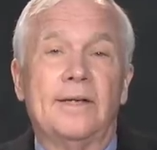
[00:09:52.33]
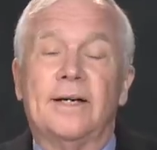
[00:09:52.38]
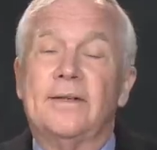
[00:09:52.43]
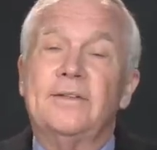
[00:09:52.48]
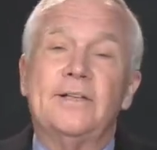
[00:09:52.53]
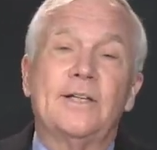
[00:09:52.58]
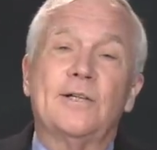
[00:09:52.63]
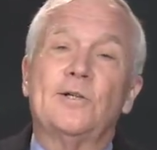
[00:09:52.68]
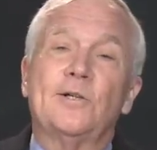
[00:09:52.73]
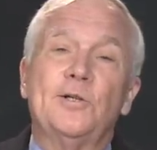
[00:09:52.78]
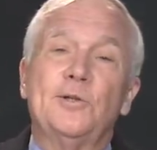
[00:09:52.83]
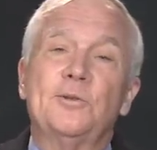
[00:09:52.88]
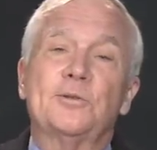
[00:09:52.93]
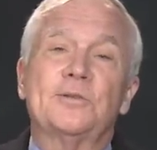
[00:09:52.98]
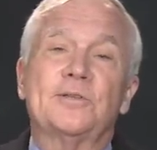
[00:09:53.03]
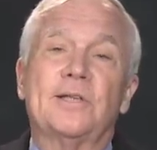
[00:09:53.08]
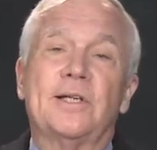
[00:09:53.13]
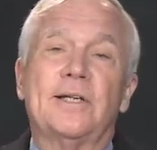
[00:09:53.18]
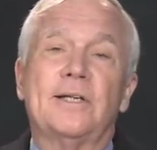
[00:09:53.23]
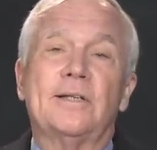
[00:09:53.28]
And then Luke
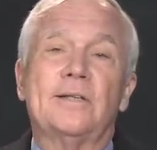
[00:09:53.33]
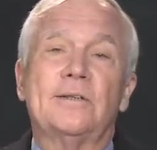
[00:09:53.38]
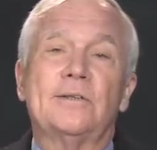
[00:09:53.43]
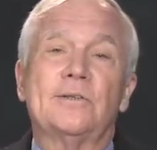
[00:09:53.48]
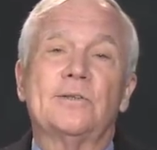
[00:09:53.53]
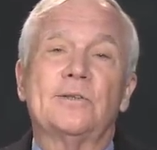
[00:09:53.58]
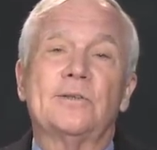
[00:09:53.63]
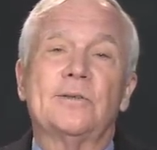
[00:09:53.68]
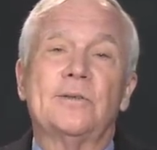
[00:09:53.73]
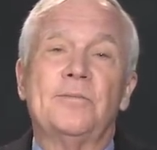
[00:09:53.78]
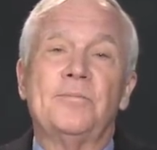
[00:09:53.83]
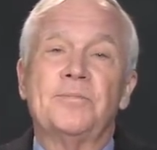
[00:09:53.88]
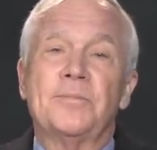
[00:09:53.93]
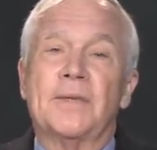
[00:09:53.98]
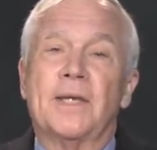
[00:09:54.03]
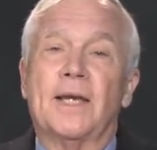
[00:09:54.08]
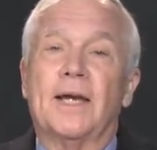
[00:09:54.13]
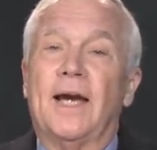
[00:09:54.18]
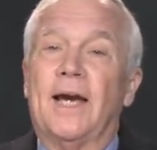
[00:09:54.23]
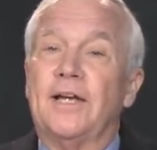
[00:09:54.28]
says,
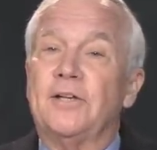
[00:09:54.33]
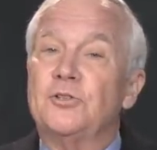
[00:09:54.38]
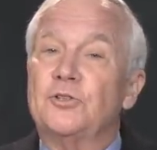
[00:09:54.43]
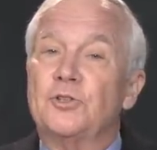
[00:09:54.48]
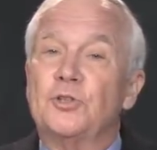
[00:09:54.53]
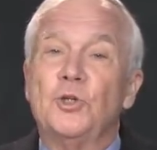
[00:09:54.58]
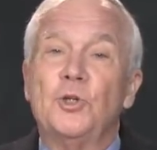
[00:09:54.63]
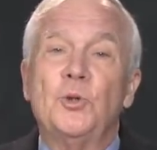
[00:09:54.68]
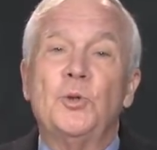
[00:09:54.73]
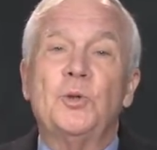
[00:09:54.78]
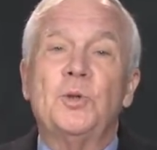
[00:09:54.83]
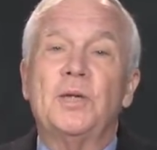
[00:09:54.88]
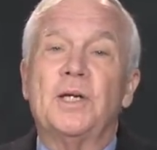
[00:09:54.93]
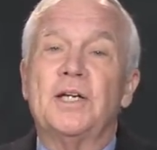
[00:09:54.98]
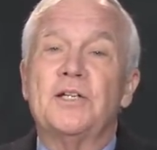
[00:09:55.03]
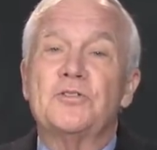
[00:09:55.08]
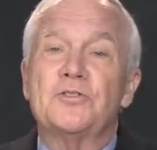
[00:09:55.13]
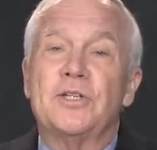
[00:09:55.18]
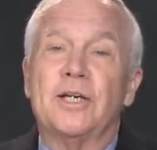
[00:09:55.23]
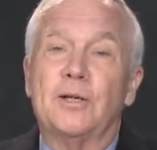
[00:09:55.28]
as soon
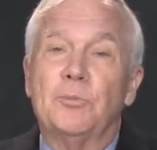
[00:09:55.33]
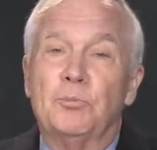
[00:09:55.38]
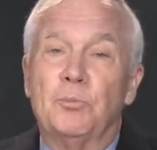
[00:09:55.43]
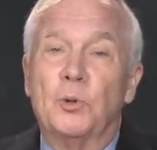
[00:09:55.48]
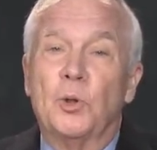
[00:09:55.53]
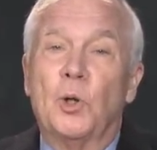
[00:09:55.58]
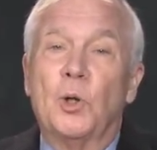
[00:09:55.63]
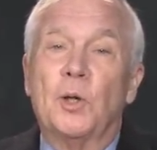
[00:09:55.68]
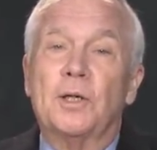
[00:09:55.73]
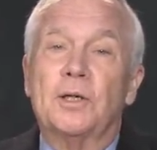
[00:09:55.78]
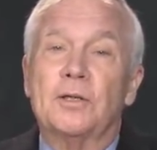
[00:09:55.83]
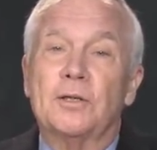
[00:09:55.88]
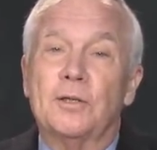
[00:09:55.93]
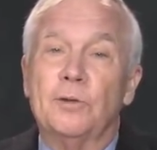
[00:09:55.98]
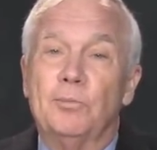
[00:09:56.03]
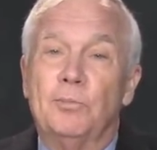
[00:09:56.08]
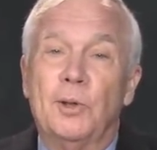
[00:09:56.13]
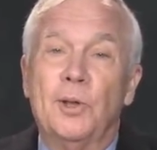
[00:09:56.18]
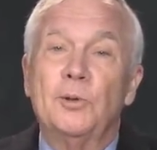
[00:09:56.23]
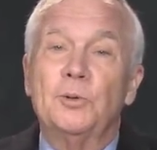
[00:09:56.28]
as they brought the
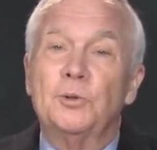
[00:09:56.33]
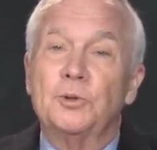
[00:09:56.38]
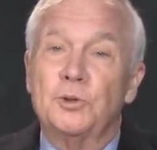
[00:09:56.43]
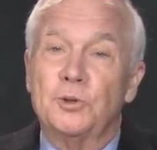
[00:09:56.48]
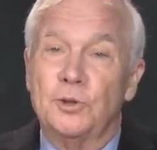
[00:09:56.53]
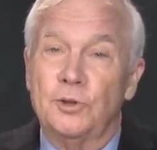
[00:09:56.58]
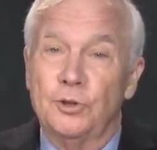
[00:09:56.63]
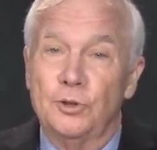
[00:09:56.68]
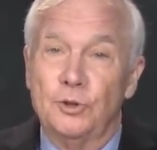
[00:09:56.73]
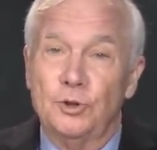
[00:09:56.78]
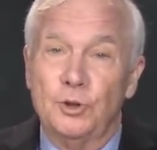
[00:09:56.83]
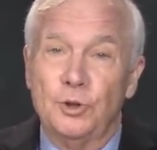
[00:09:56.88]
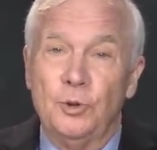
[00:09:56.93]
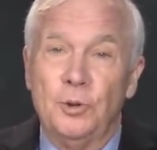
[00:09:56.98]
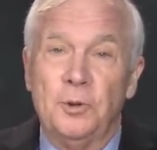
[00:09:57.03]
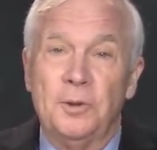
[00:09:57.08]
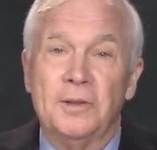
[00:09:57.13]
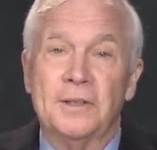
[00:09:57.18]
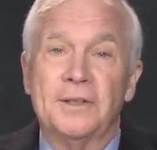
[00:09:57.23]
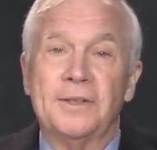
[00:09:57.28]
boats to the
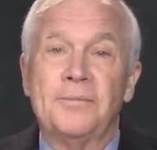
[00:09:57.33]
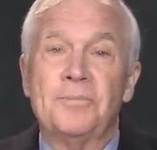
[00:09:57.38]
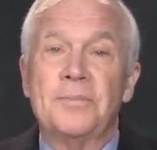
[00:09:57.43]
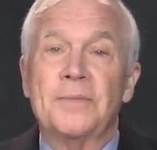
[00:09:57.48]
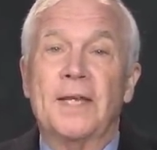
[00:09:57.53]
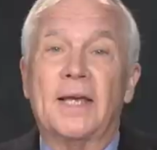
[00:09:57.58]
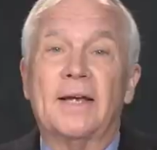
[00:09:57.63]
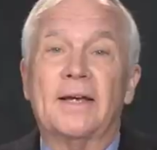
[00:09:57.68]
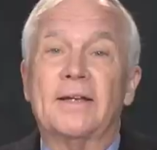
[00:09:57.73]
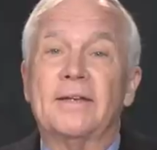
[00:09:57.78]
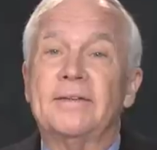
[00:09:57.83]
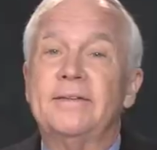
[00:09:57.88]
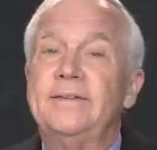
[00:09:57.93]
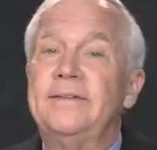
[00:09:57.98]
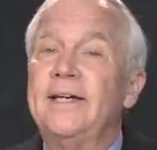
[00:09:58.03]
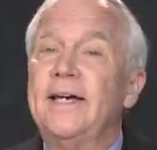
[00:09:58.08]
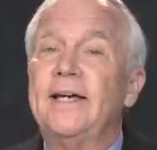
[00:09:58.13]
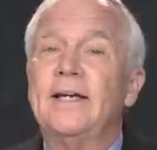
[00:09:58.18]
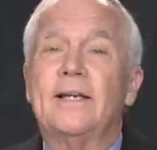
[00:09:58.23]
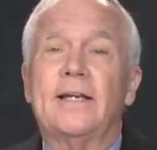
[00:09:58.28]
shore,
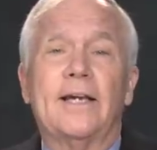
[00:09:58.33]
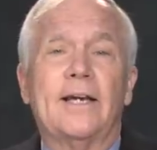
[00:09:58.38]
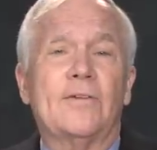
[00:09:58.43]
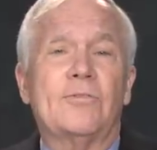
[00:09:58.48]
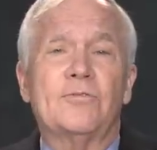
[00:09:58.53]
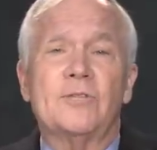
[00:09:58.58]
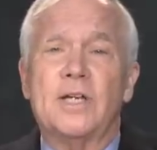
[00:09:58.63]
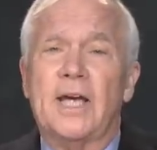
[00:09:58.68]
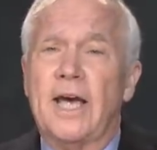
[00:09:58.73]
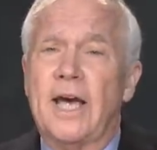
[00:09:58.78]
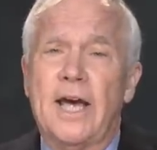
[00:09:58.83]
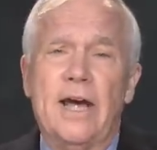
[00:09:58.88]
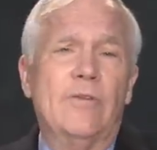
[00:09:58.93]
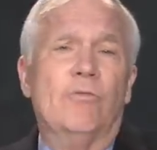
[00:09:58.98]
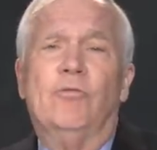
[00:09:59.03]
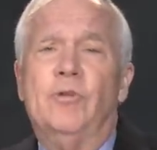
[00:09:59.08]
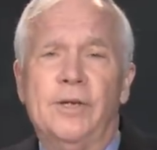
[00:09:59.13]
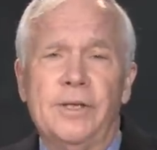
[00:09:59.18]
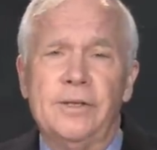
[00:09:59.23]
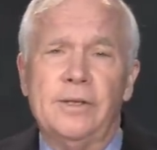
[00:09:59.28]
they left
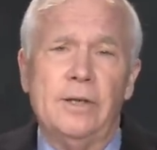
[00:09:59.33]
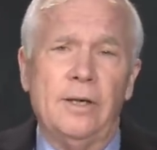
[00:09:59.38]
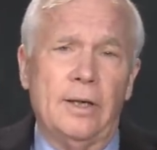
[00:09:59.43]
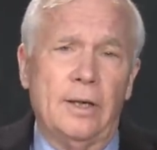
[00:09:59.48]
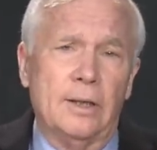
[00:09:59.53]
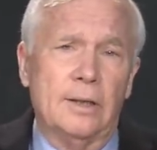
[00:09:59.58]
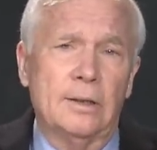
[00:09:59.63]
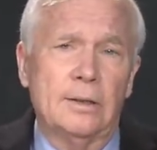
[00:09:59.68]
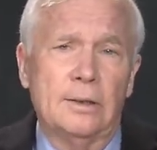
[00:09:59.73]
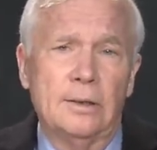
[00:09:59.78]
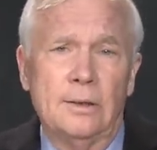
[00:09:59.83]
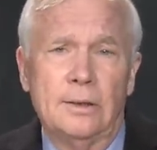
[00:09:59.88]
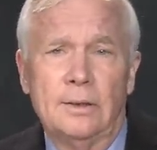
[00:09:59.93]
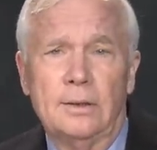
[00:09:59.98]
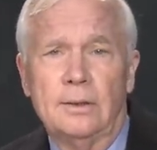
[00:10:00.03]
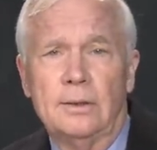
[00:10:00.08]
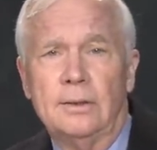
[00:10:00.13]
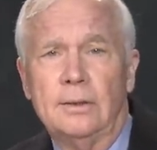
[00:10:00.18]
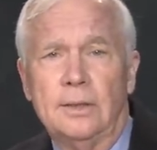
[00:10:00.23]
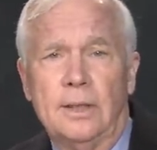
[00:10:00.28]
everything
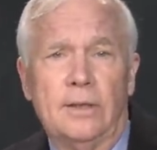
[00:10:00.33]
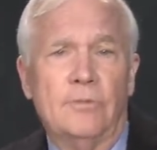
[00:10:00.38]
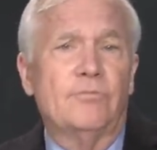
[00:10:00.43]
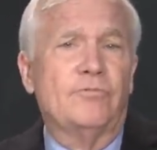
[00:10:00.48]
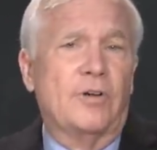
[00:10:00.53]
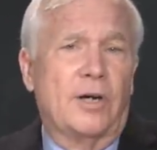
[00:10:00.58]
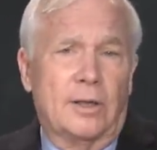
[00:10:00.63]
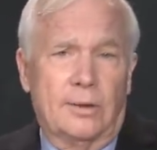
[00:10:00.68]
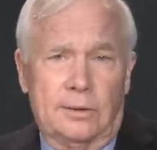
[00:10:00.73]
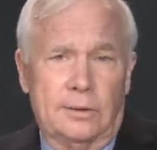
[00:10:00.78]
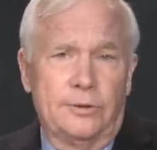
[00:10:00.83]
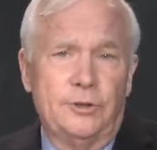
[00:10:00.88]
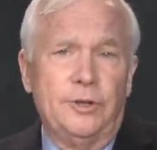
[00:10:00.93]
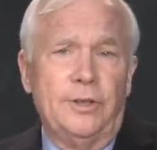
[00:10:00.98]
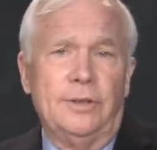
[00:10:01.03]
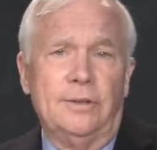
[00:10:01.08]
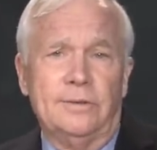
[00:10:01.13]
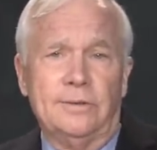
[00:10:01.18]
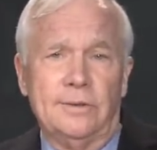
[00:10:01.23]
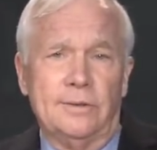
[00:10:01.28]
and followed
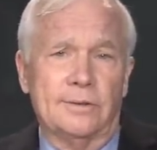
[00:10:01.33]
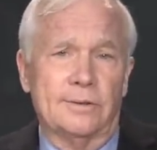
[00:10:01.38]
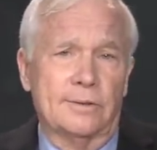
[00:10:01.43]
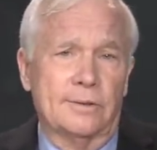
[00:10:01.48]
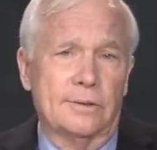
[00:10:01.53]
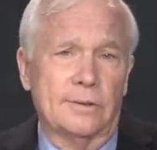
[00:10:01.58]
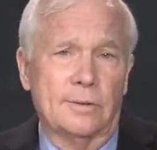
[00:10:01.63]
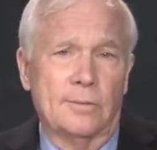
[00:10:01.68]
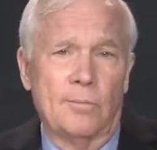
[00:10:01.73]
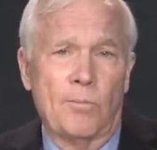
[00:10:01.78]
Jesus.